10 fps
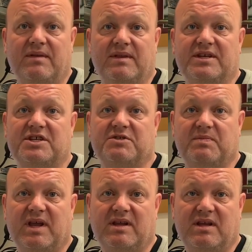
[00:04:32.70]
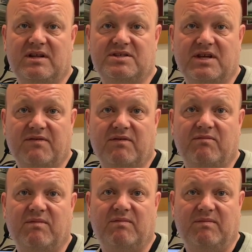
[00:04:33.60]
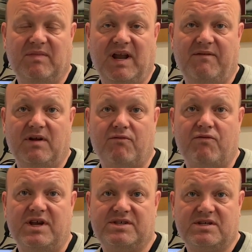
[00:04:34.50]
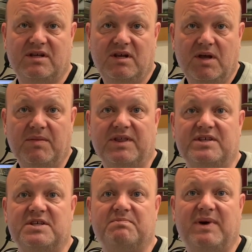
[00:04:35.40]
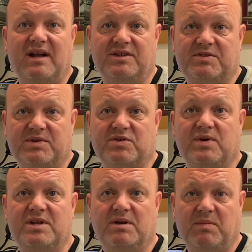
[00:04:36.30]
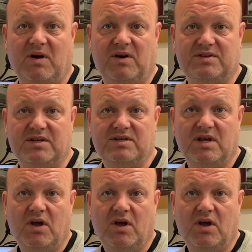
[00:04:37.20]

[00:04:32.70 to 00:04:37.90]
there's a speculative level of risk, but this is balanced between the parties,